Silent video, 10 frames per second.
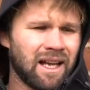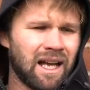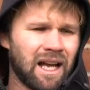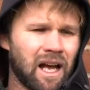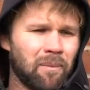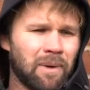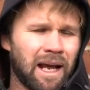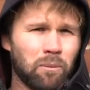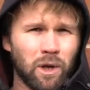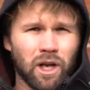
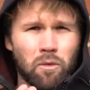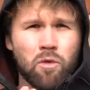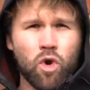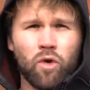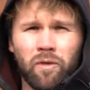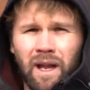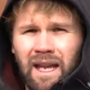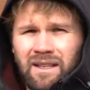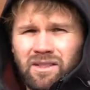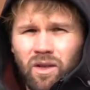And we're gonna move
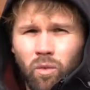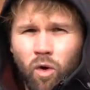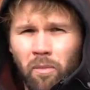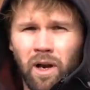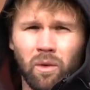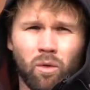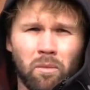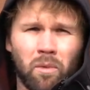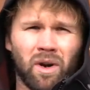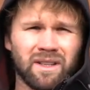into the warmer and
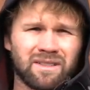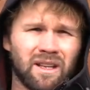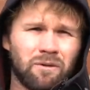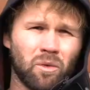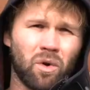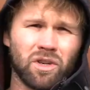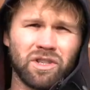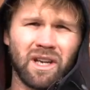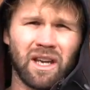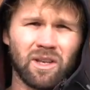warmer ones. If you're
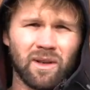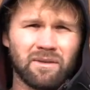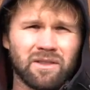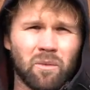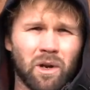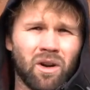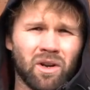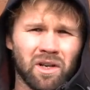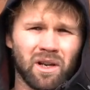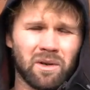watching and you live somewhere
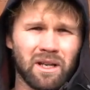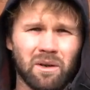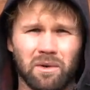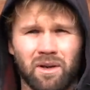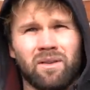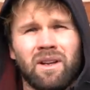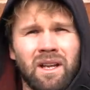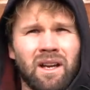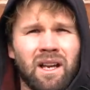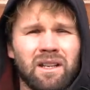hot, you're like, yeah, well,
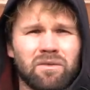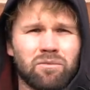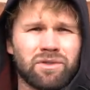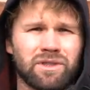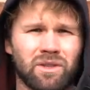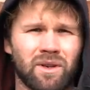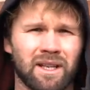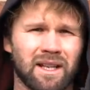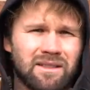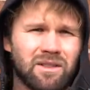I live in Brazil
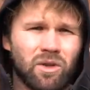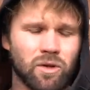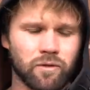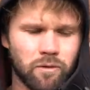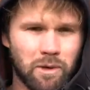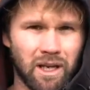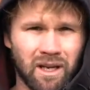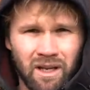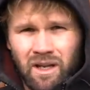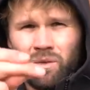and that's no good for me.